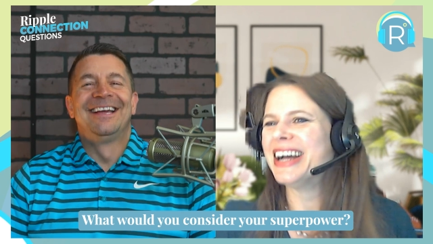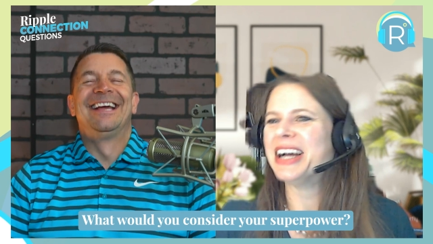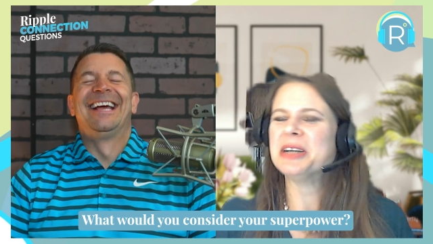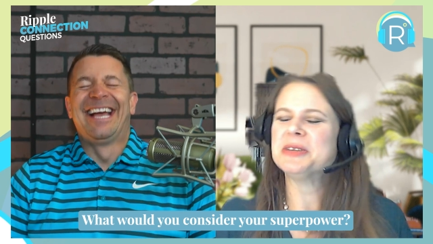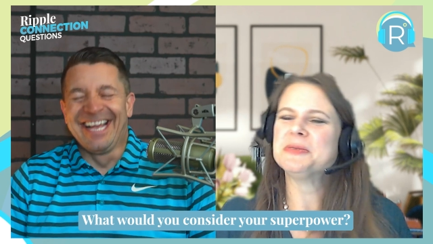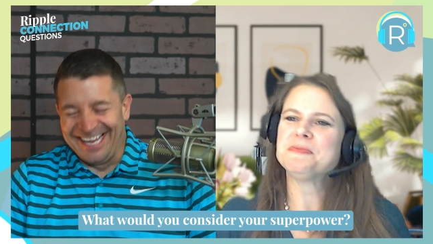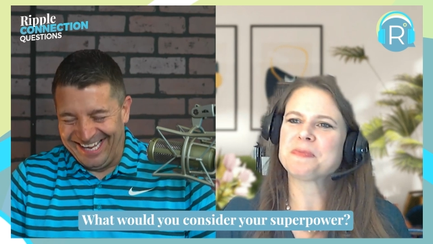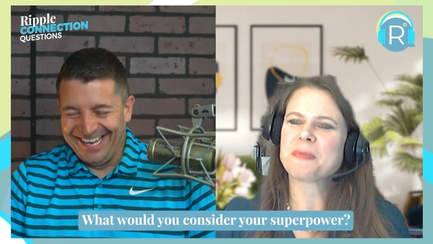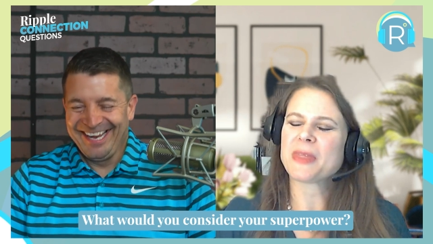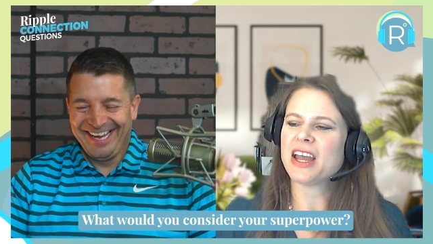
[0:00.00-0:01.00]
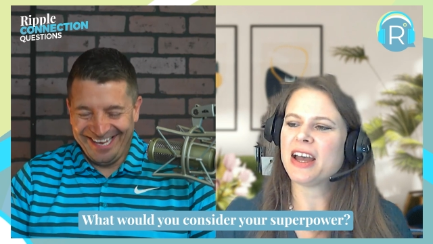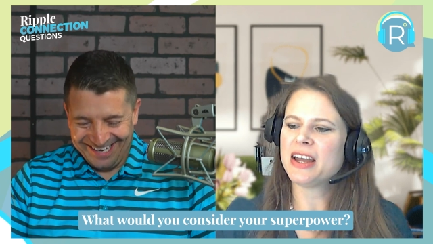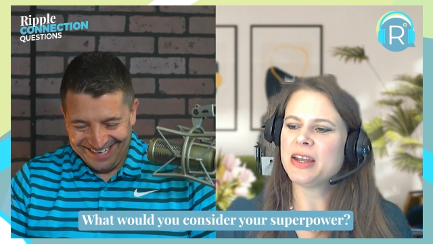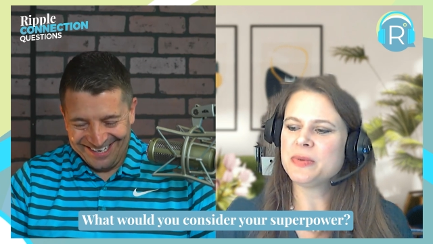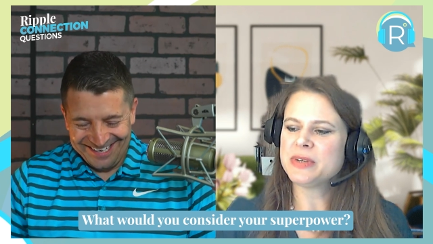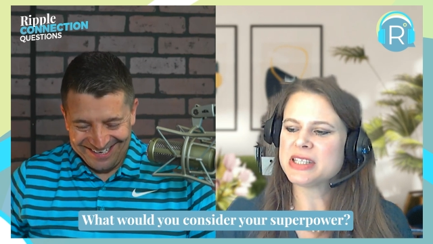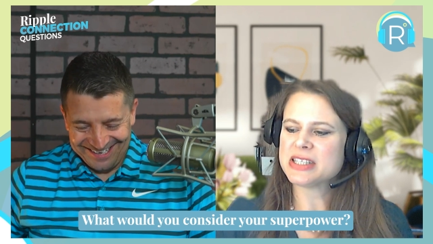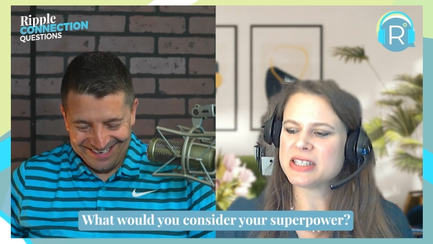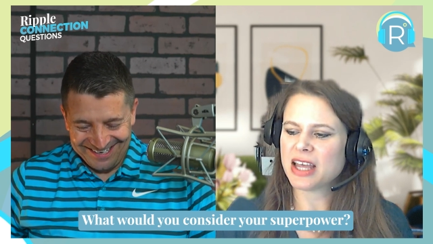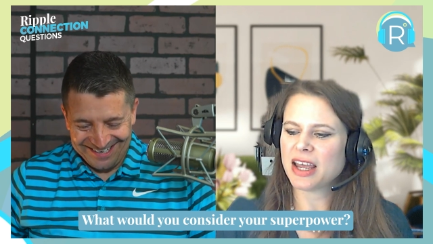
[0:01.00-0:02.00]
Speaker 1: um, i would
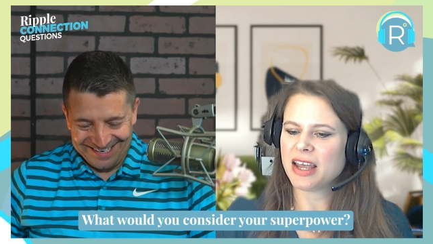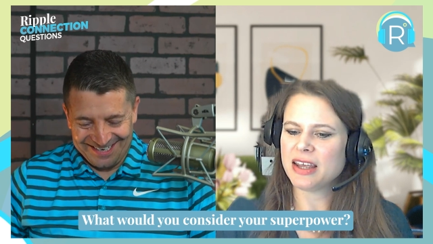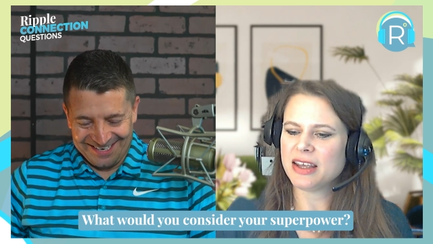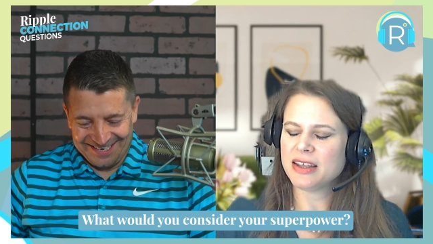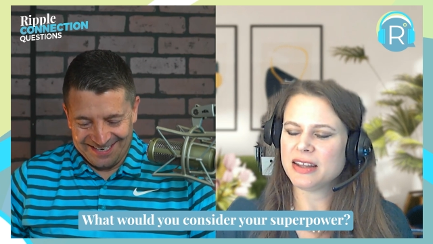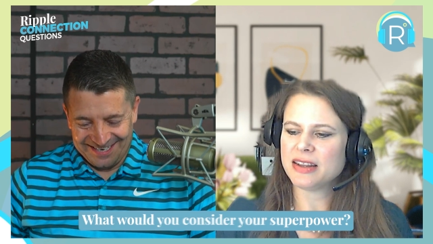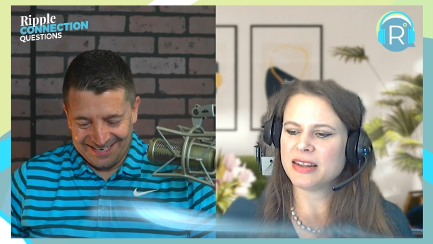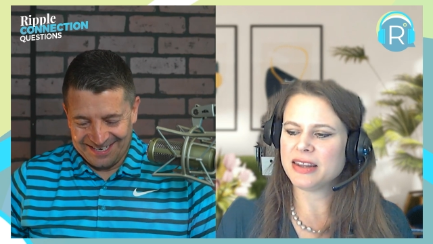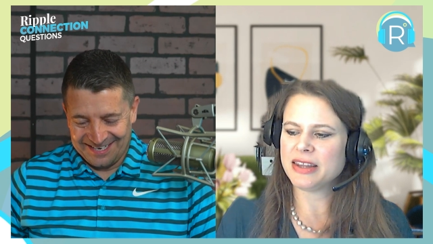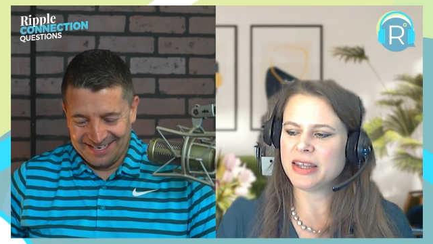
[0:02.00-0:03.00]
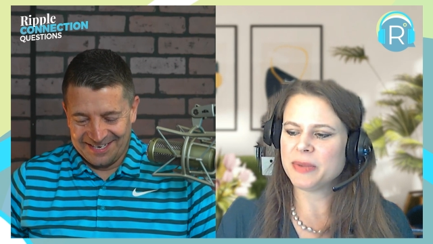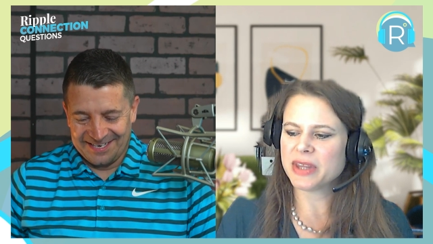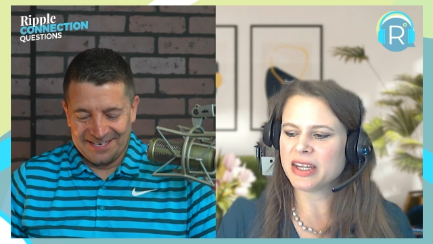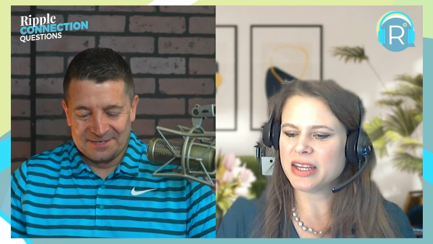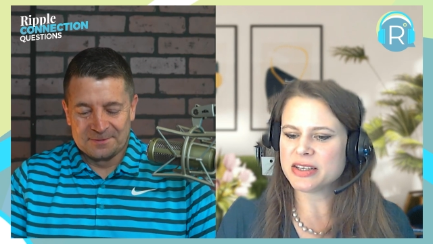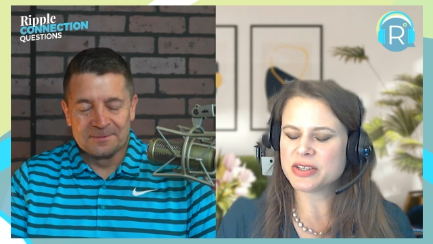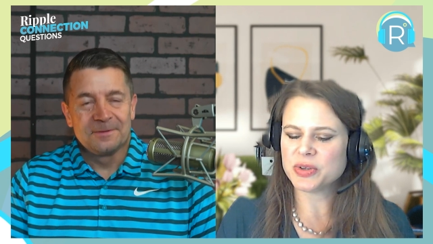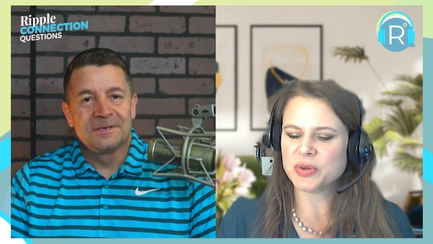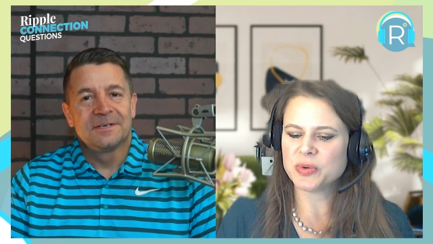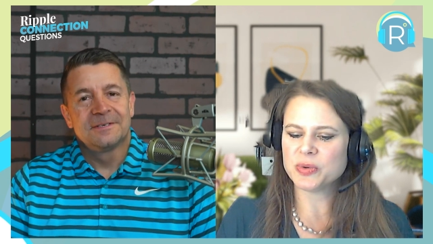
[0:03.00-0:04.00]
say the ability
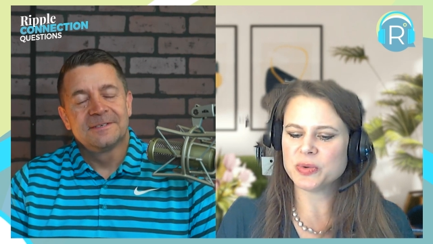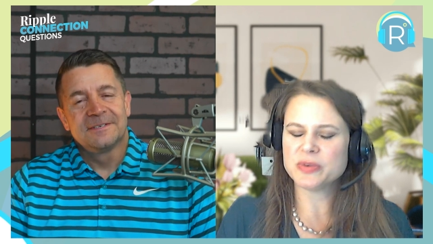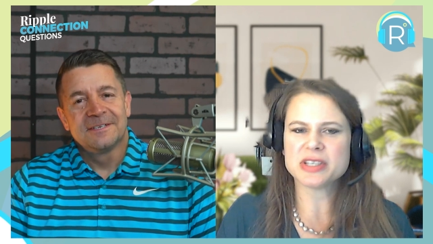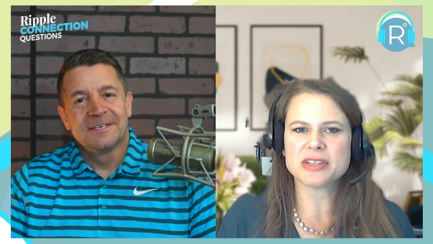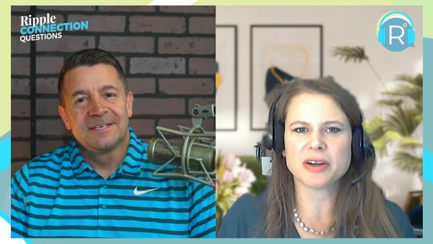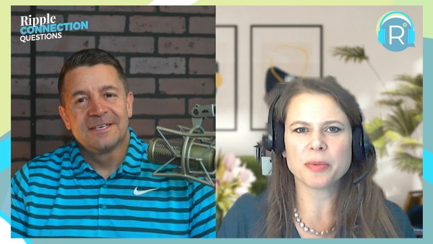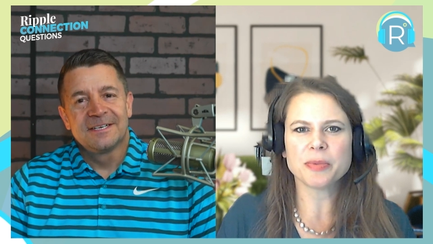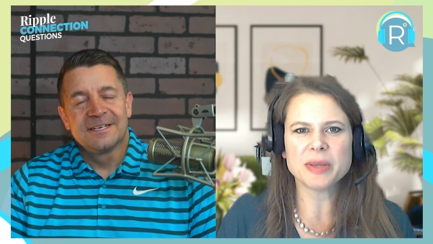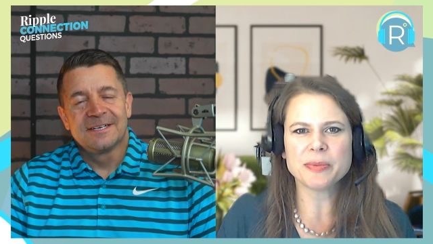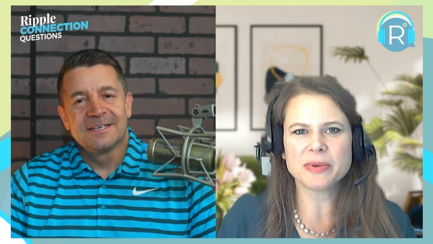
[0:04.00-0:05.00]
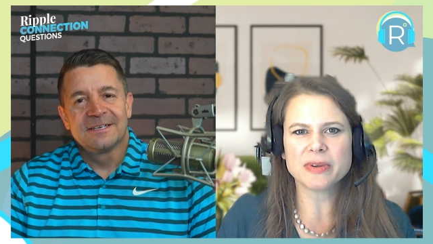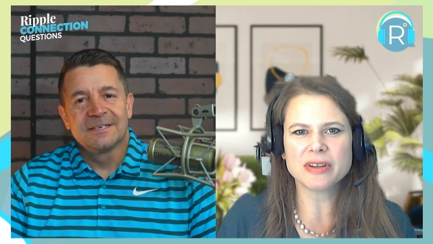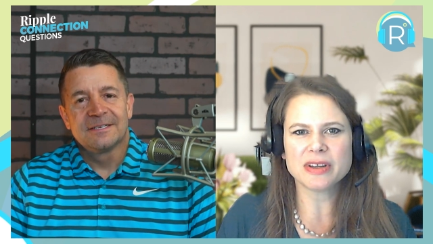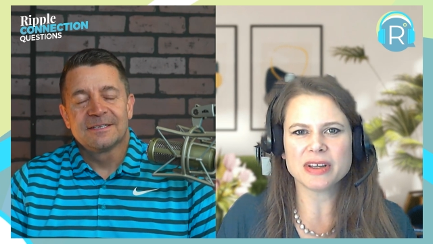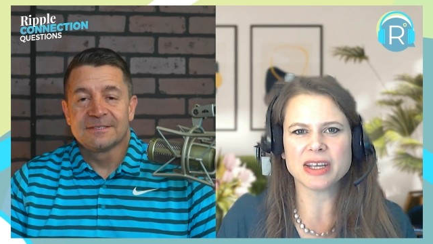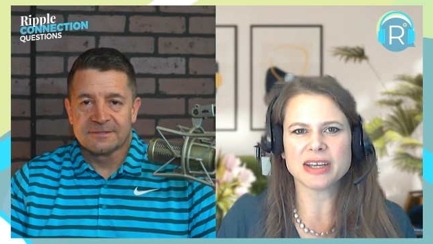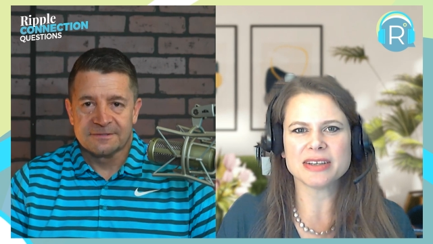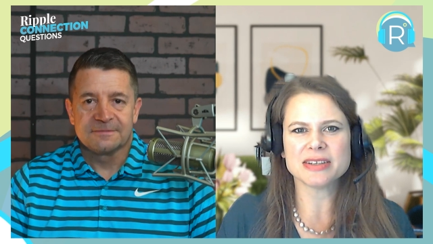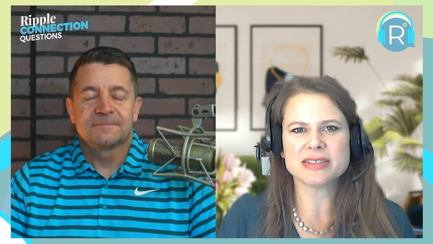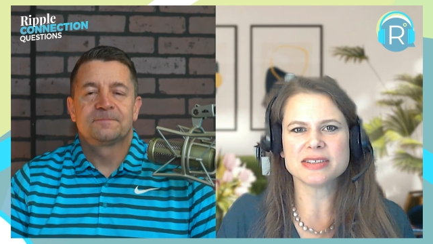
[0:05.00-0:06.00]
to disarm people
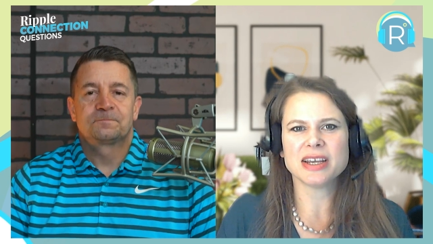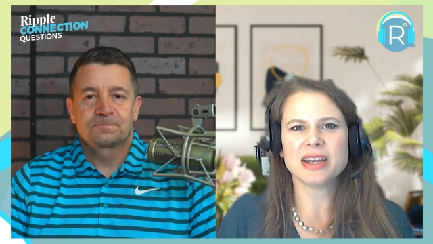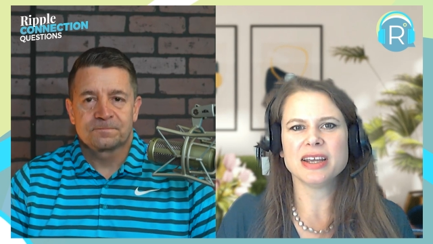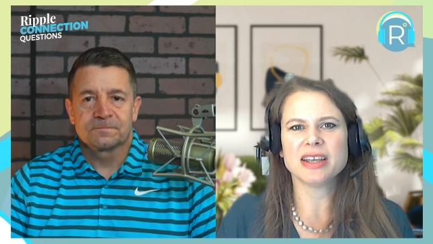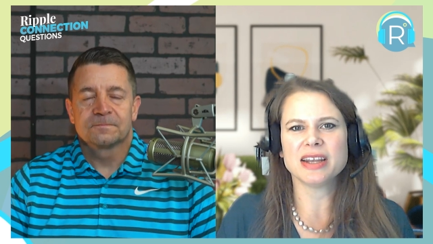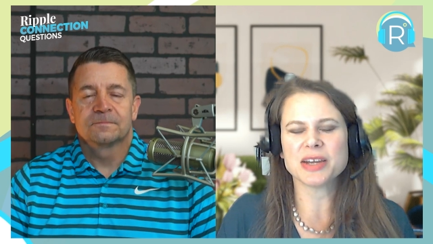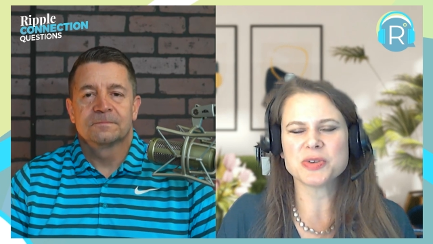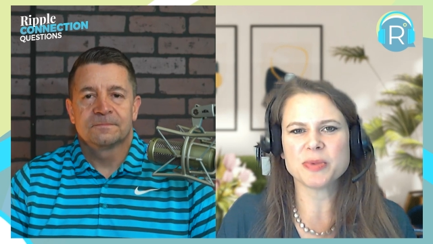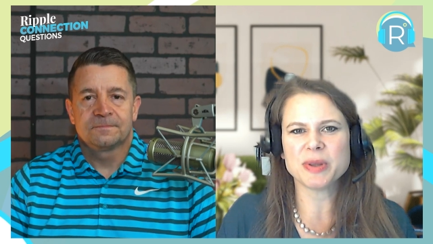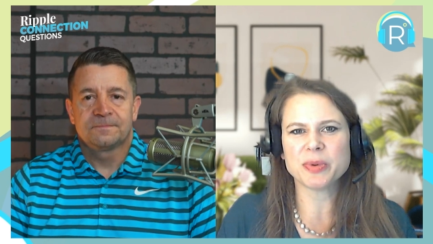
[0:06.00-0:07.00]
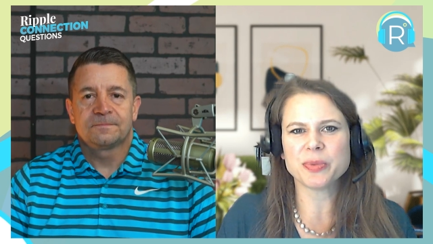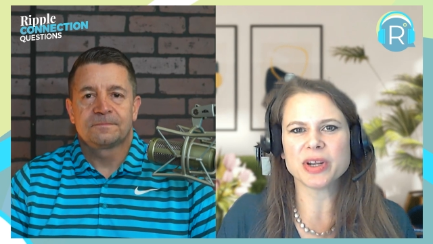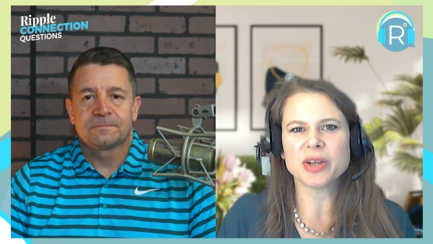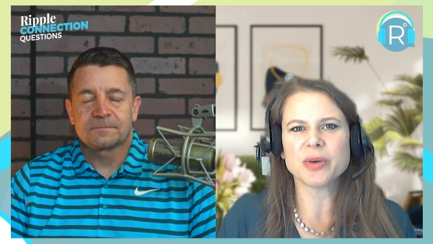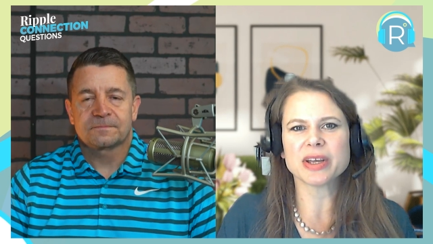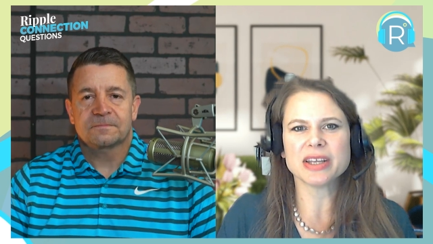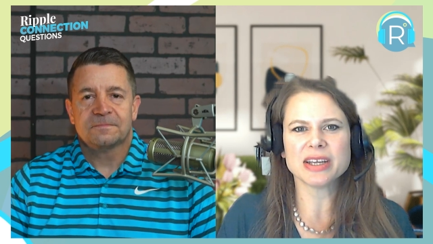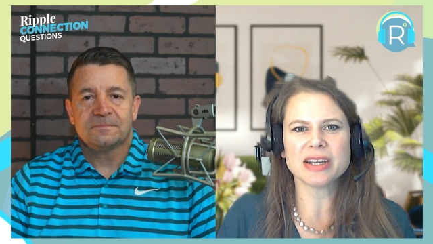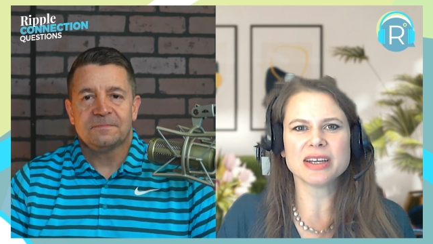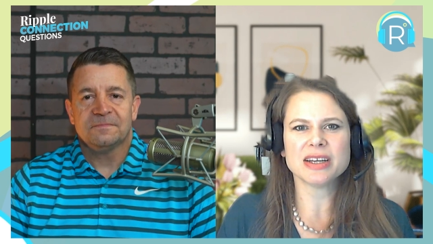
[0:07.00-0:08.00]
and connect with people pretty
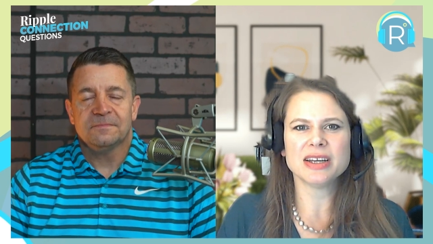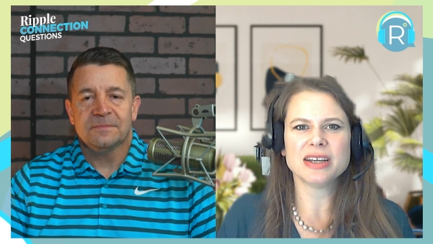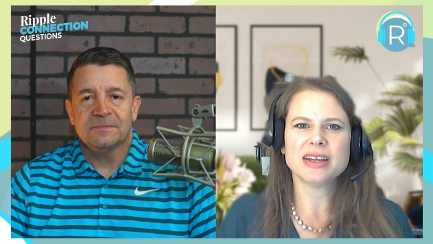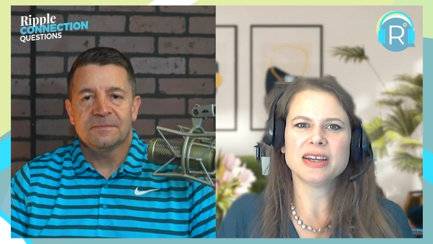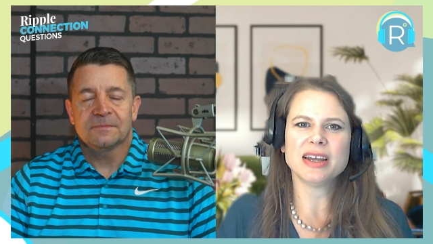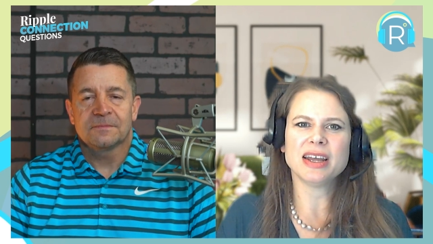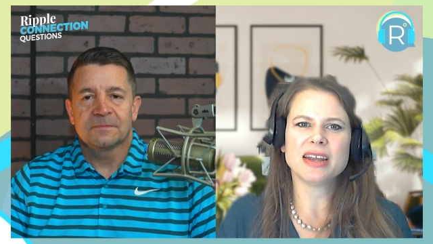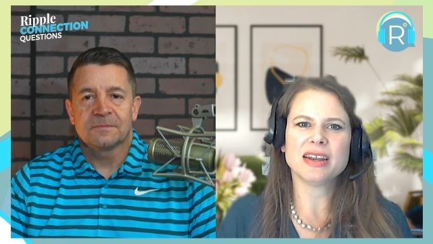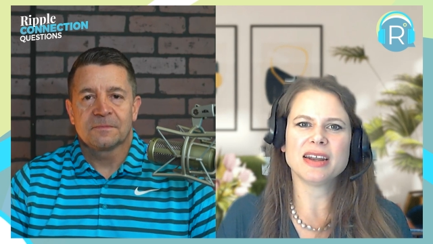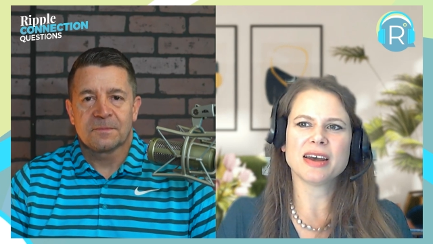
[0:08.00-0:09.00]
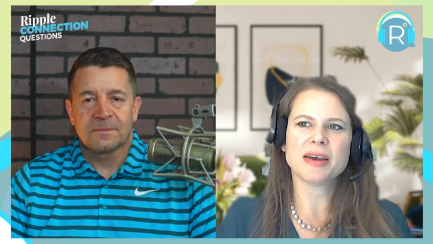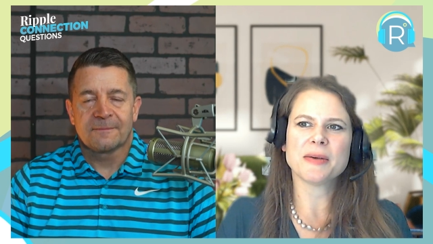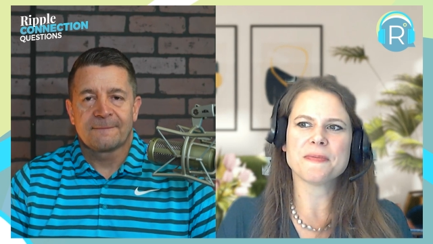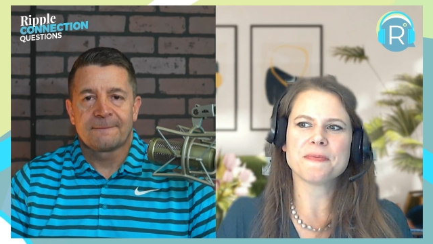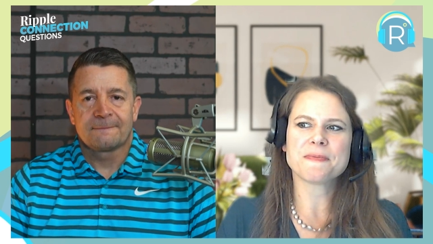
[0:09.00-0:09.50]
quickly and um,